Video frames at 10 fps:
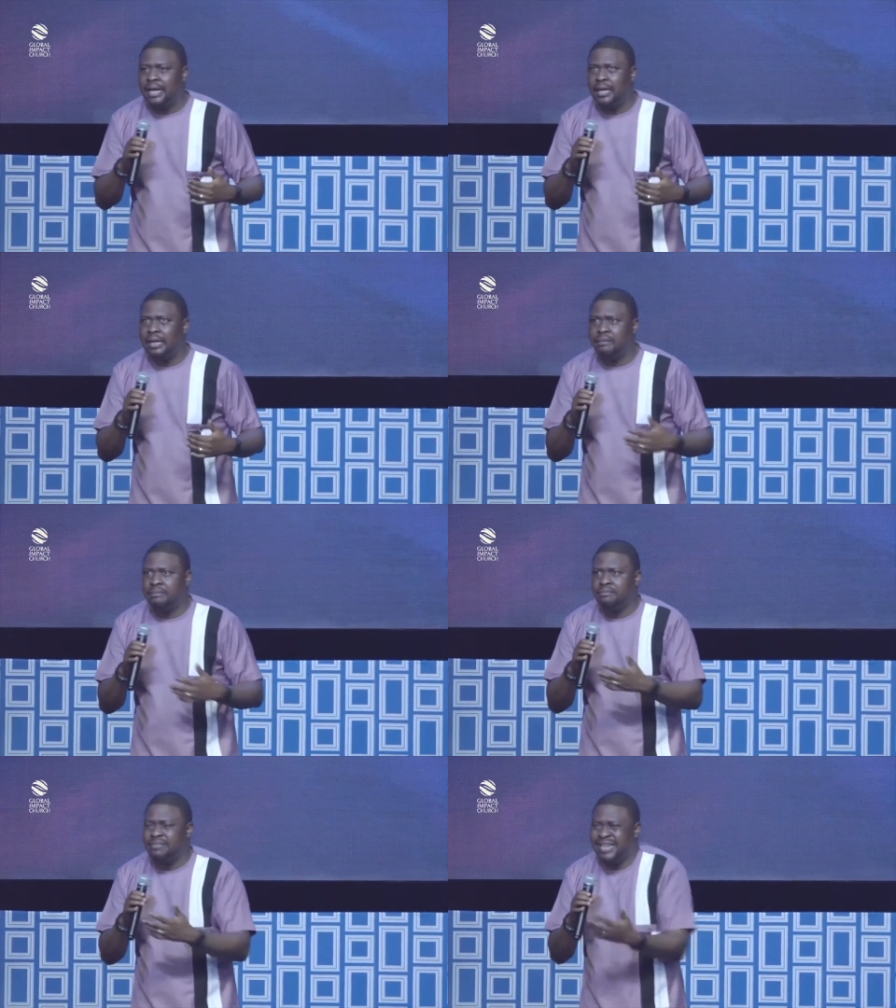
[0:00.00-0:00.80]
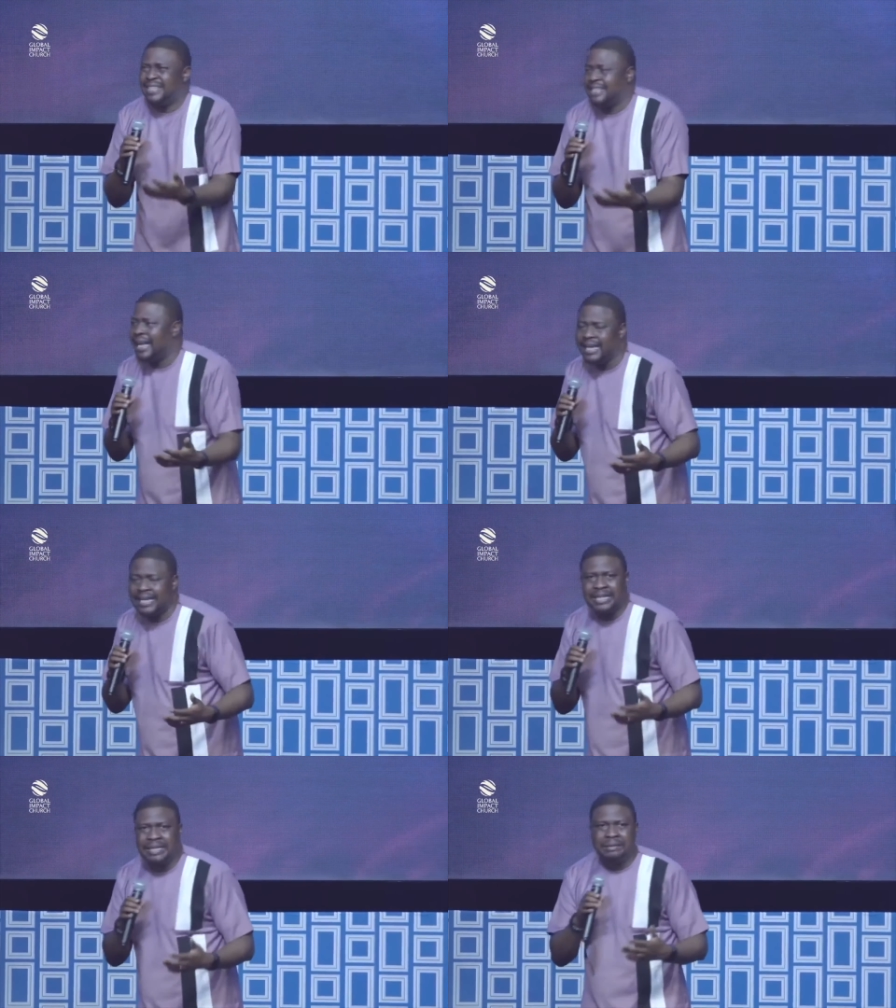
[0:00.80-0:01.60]
um, things
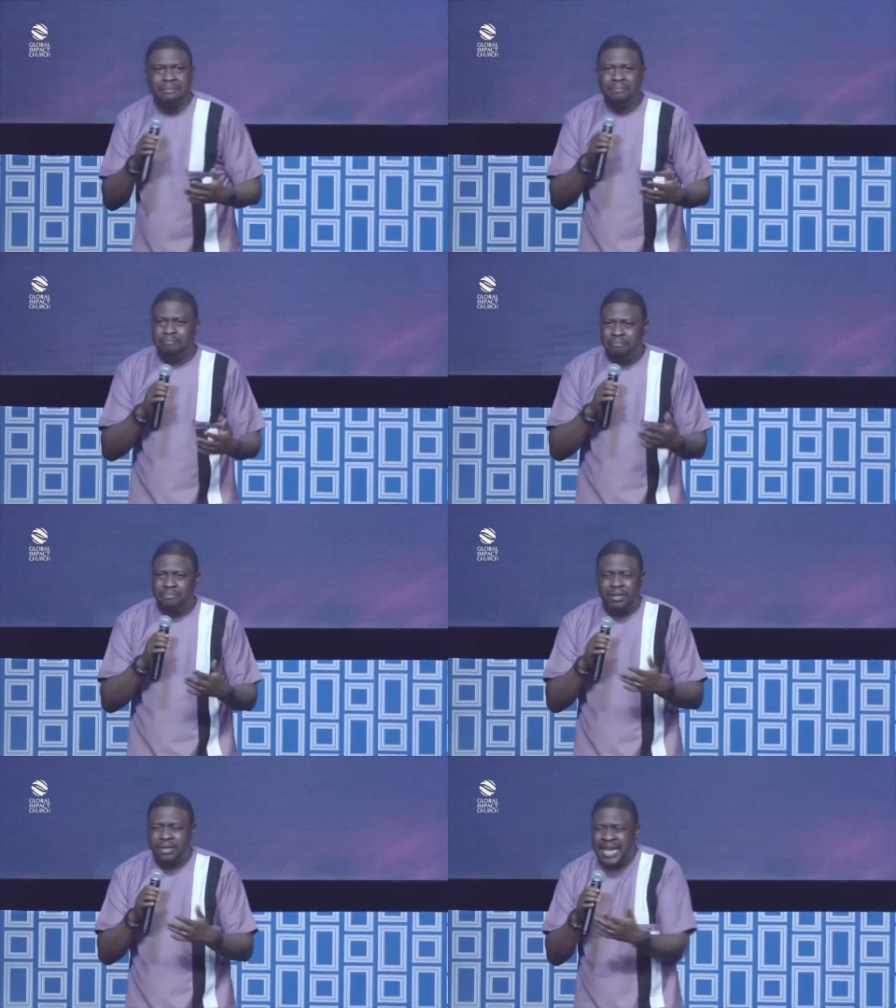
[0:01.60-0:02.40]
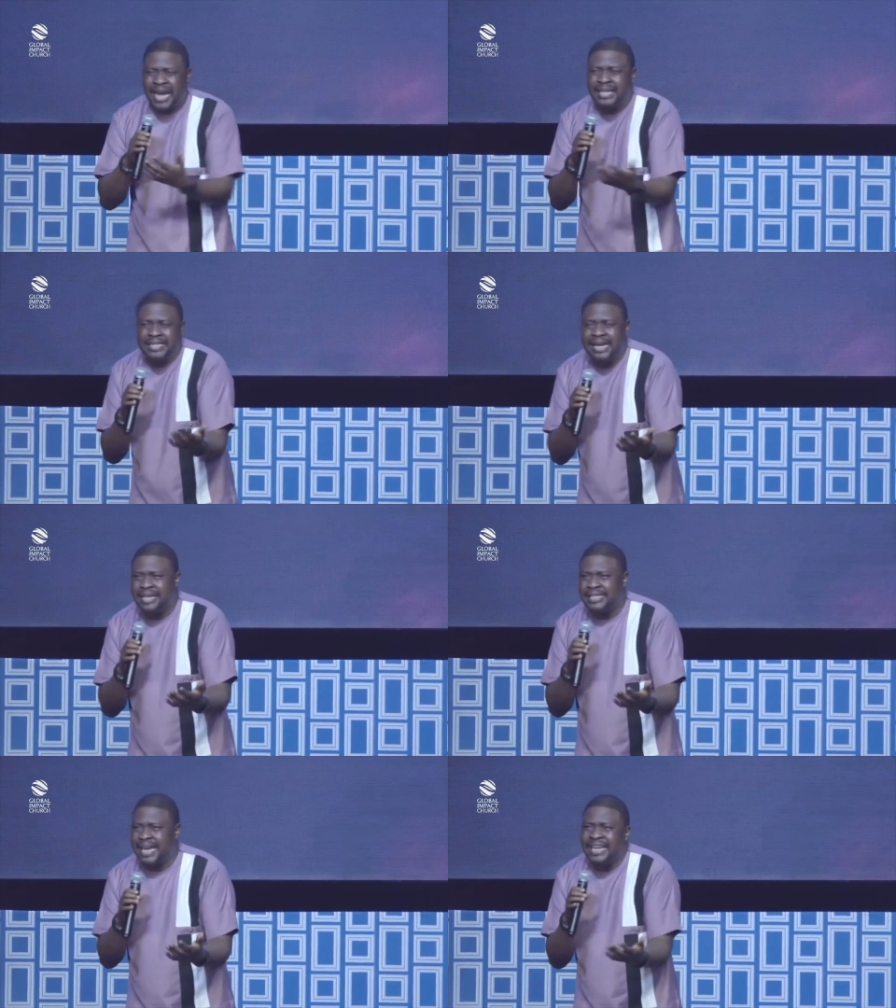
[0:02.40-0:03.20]
like um,
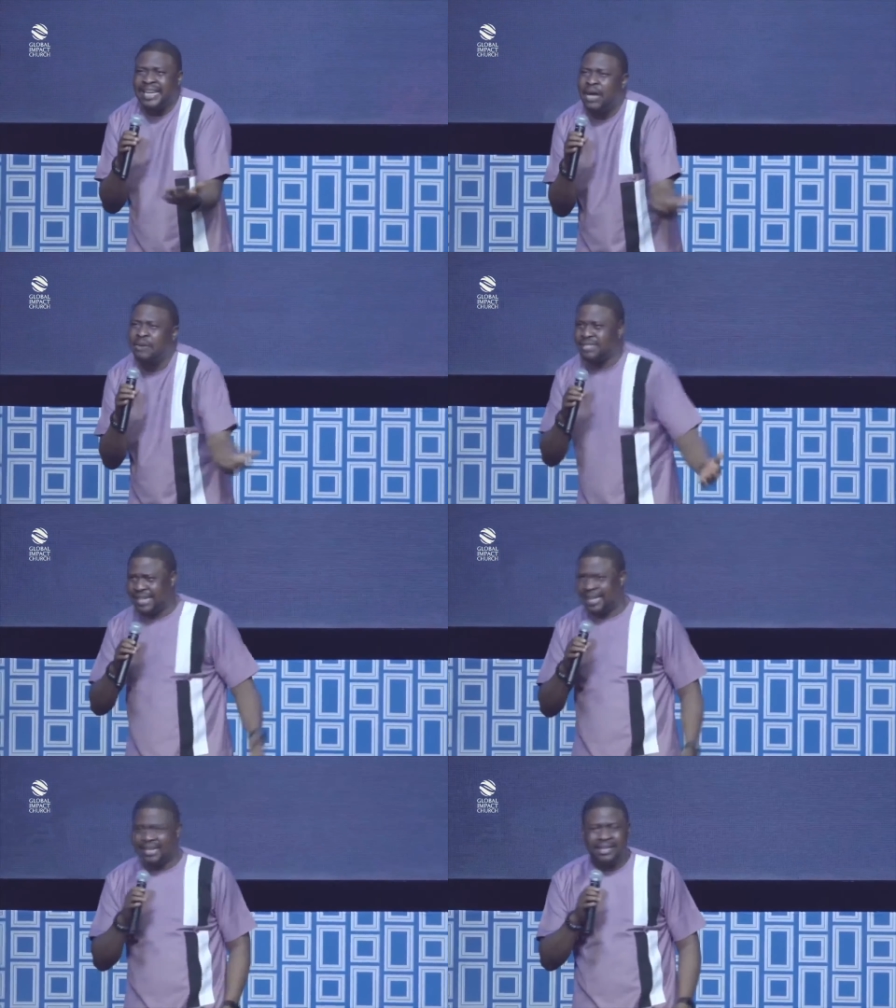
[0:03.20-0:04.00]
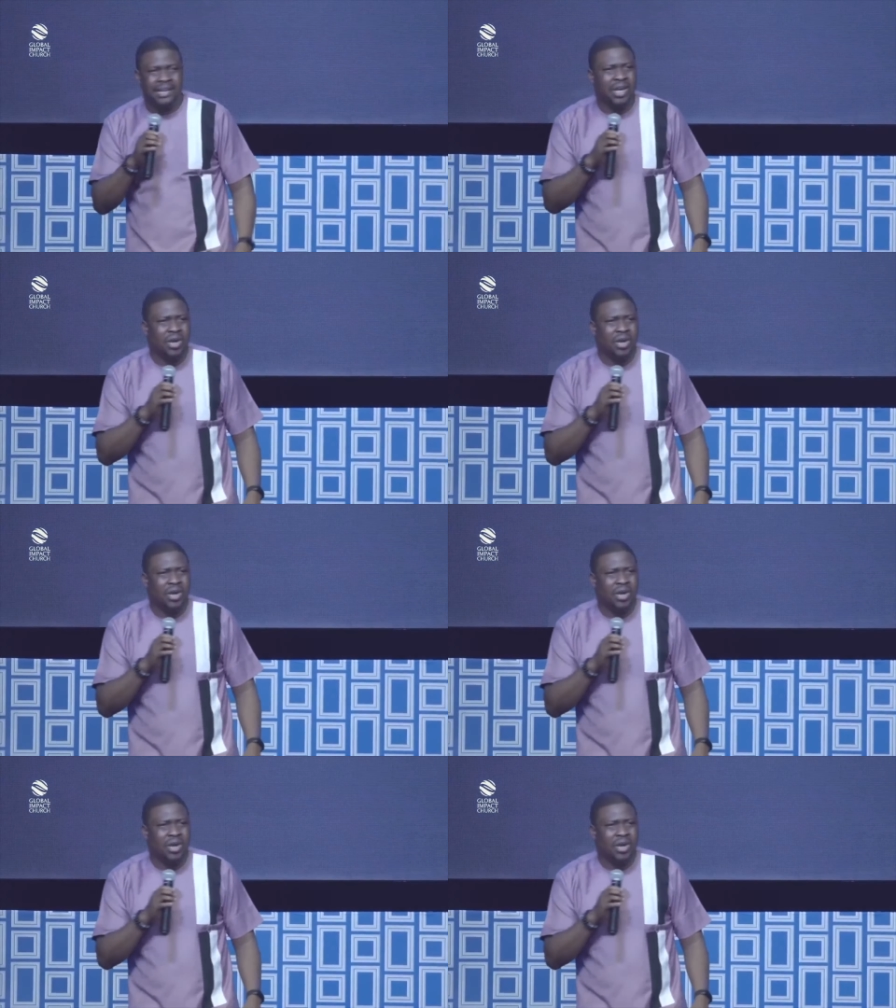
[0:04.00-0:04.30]
guidance and counseling,